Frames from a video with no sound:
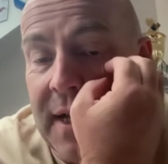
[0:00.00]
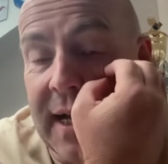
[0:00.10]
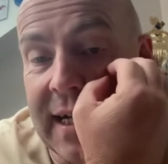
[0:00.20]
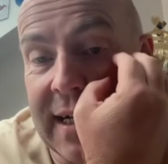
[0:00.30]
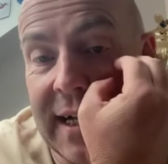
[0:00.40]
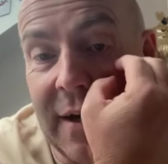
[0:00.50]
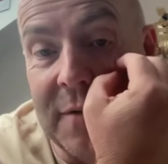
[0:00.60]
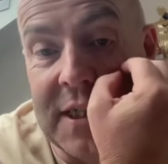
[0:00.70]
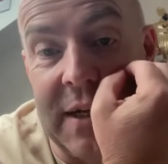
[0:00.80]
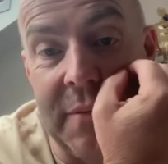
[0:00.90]
And
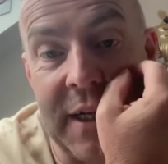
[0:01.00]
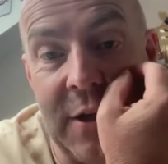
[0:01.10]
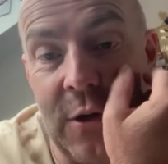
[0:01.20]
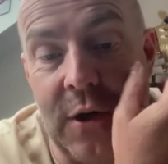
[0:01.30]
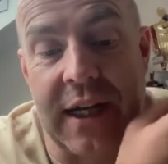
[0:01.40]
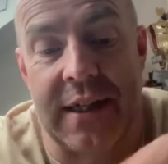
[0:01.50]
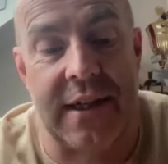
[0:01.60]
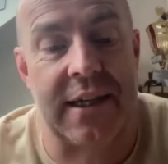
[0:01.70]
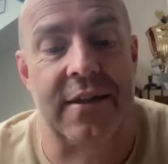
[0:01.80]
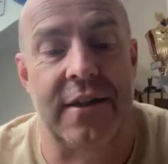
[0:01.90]
obviously when you look
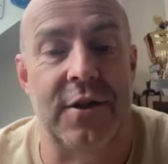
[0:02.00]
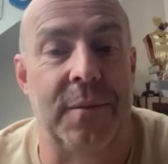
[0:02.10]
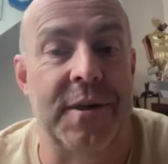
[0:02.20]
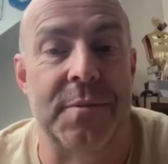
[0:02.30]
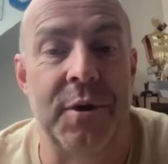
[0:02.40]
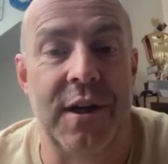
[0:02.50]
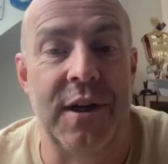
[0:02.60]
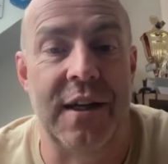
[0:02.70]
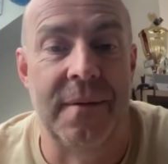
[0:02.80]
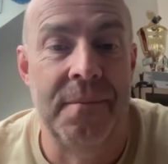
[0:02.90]
at Thomas
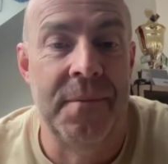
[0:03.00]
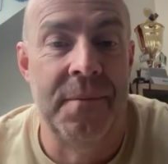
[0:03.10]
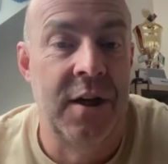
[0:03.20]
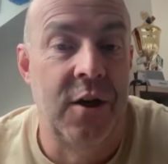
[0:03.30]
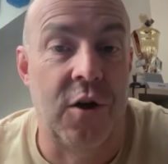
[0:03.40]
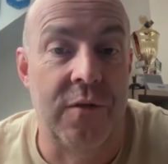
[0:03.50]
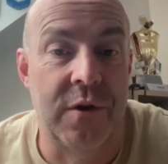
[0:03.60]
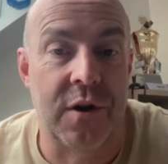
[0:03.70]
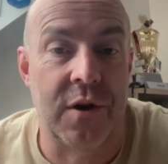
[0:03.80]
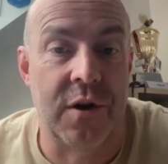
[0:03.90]
Müller
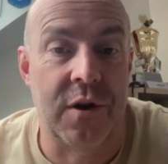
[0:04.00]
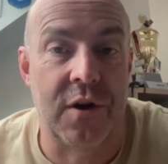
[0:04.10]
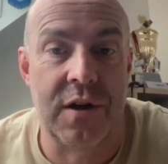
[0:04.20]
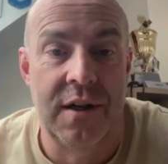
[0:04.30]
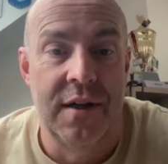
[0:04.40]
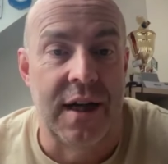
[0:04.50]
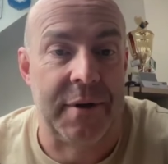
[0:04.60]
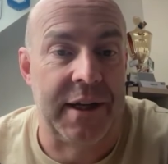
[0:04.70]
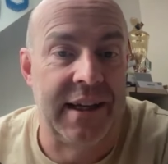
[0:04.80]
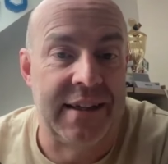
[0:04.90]
overall, I mean
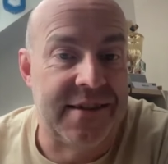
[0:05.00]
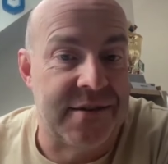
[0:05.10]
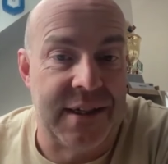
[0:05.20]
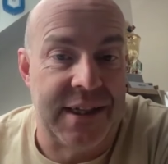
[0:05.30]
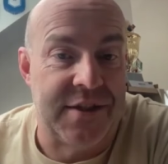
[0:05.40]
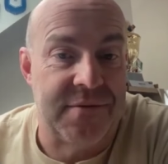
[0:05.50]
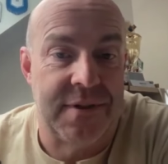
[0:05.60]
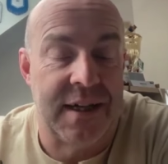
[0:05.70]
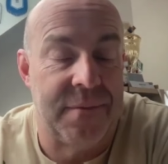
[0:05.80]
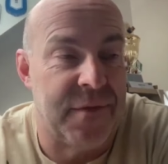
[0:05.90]
he's
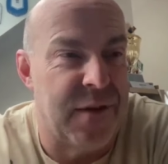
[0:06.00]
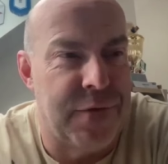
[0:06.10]
5'11",